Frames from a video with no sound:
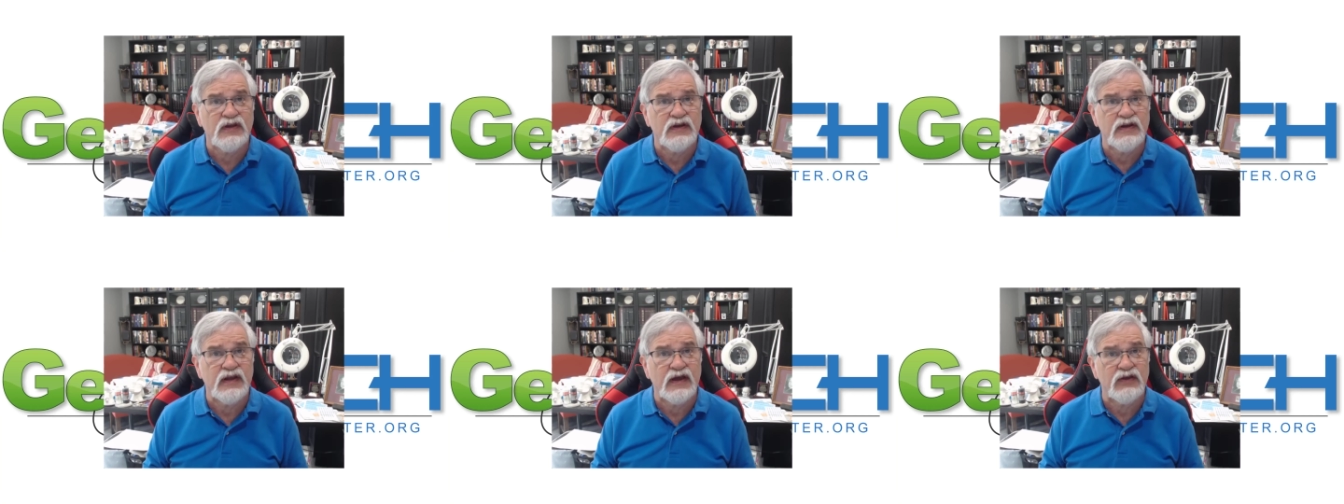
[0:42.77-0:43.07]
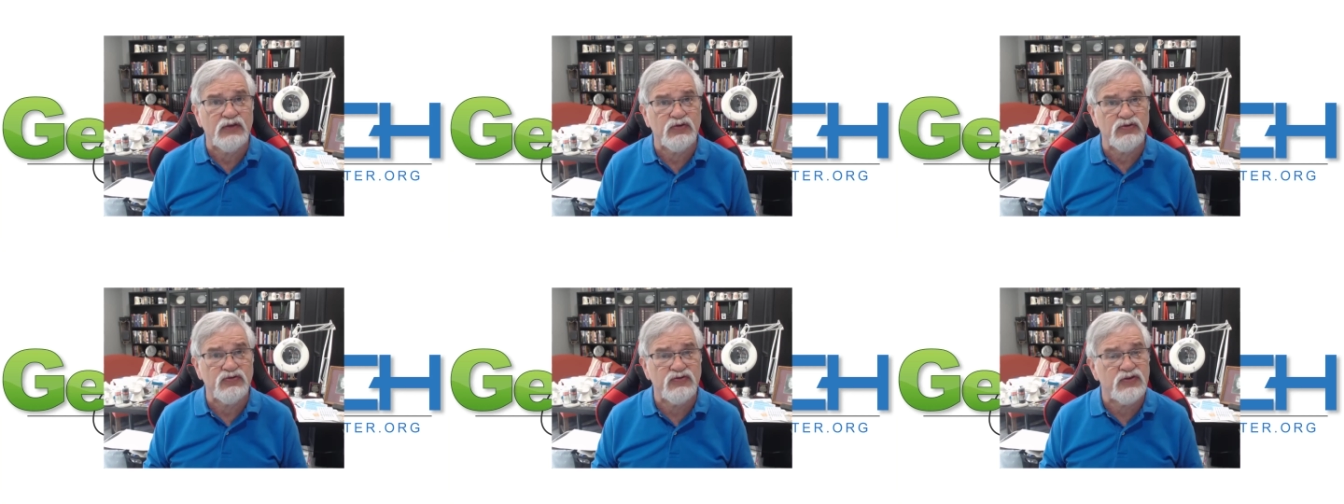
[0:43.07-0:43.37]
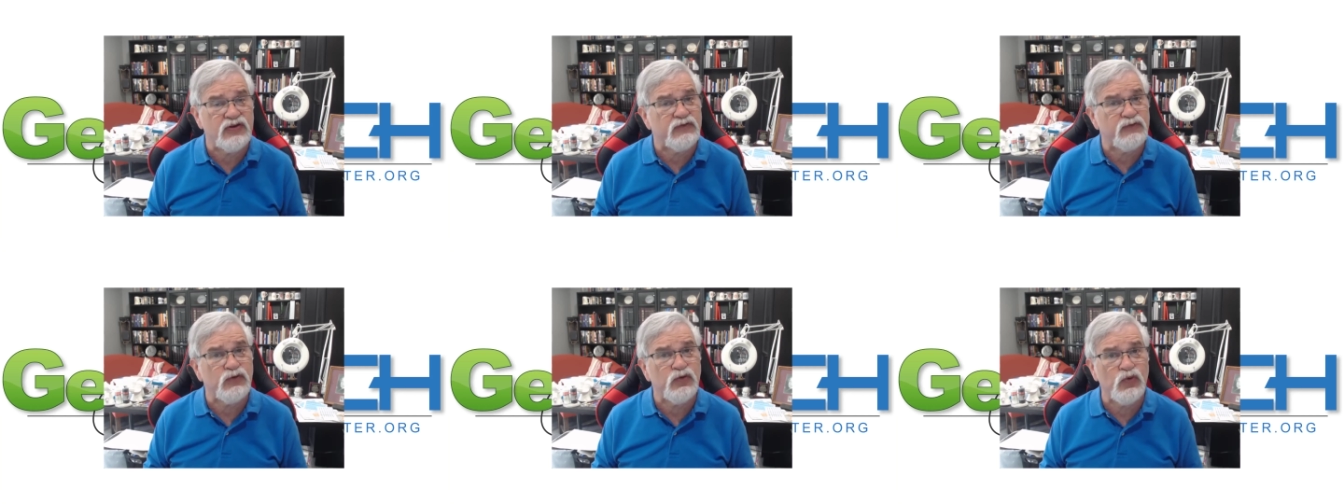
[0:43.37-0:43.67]
Now there's
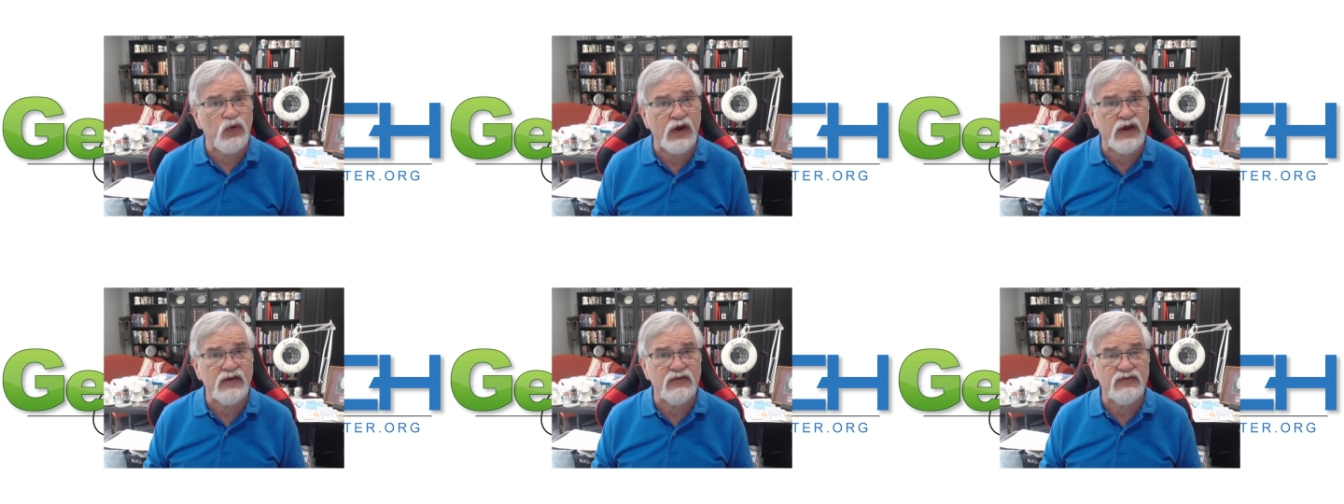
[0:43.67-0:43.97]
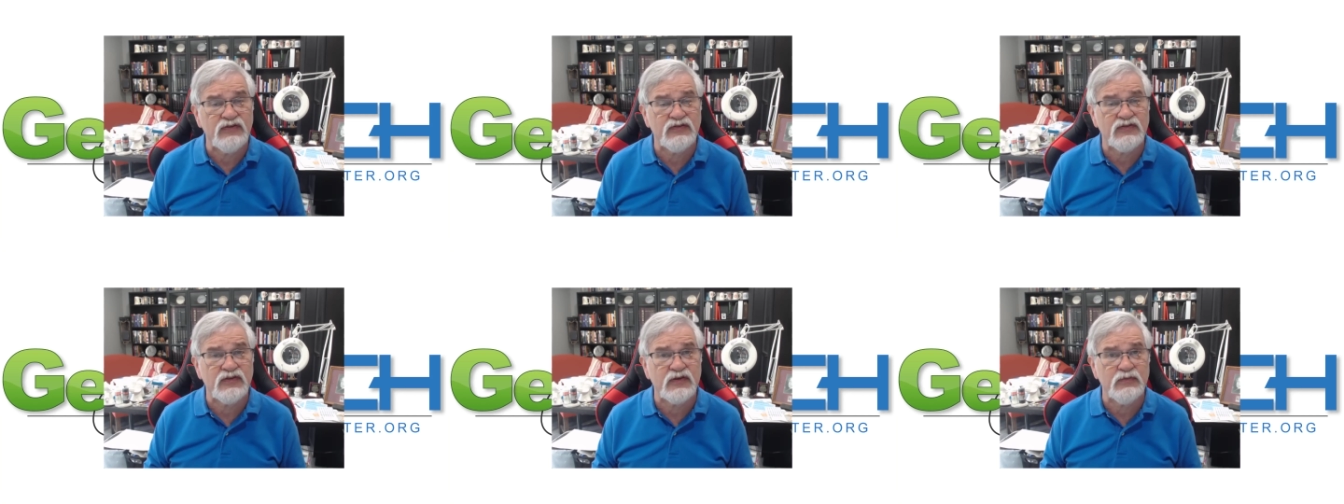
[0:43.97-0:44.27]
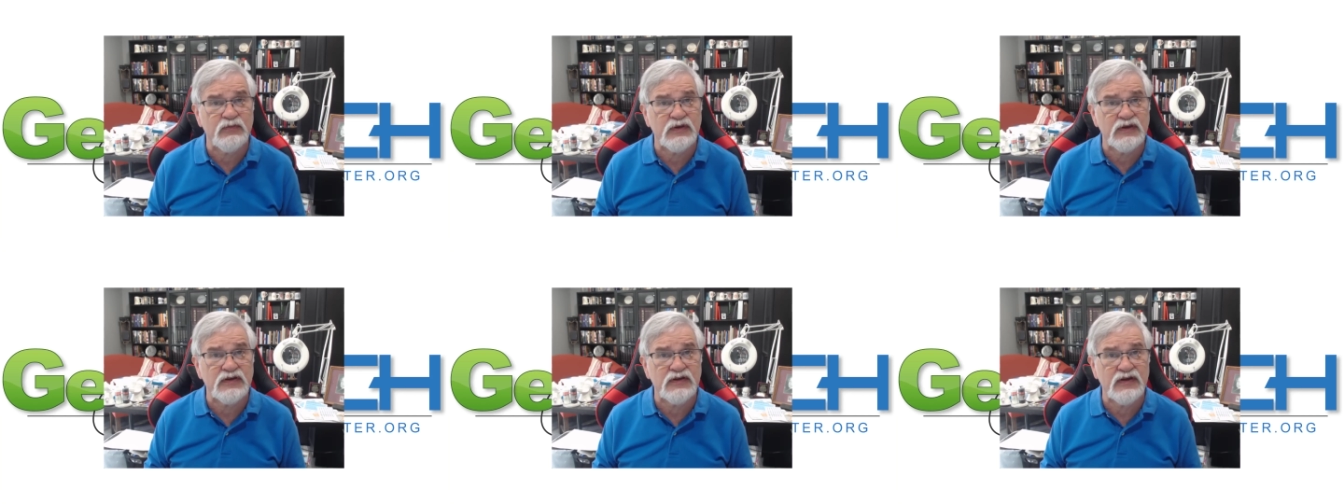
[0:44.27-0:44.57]
different ways this
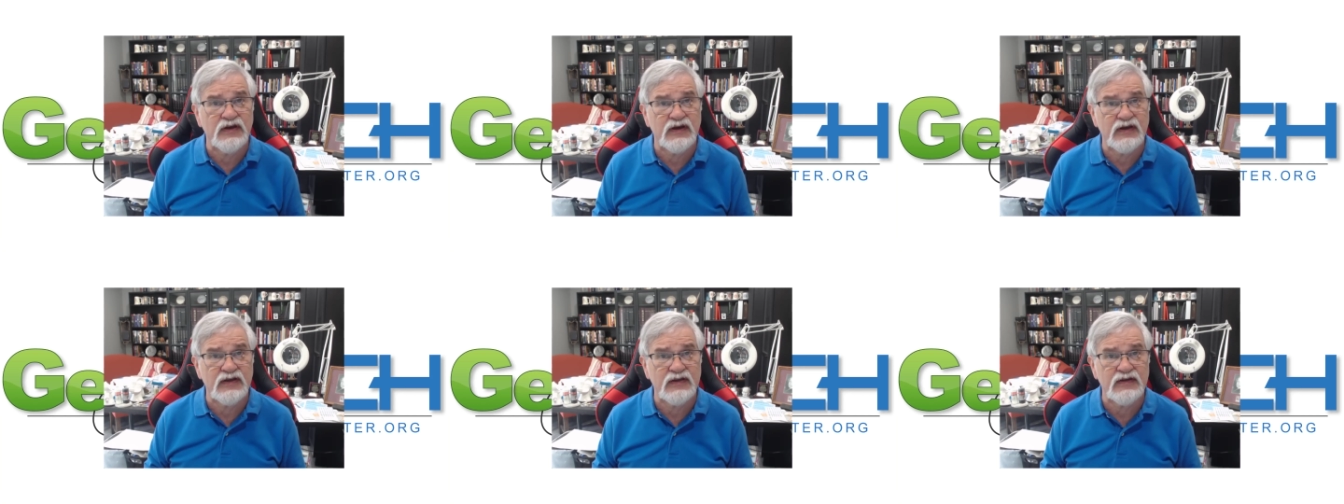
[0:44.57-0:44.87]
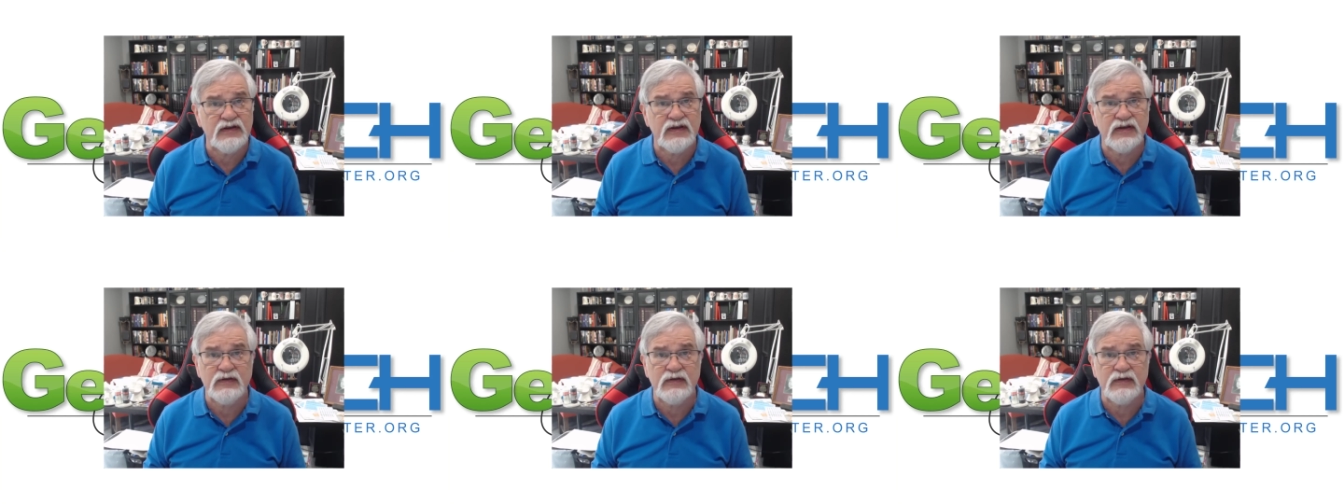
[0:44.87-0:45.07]
can be done.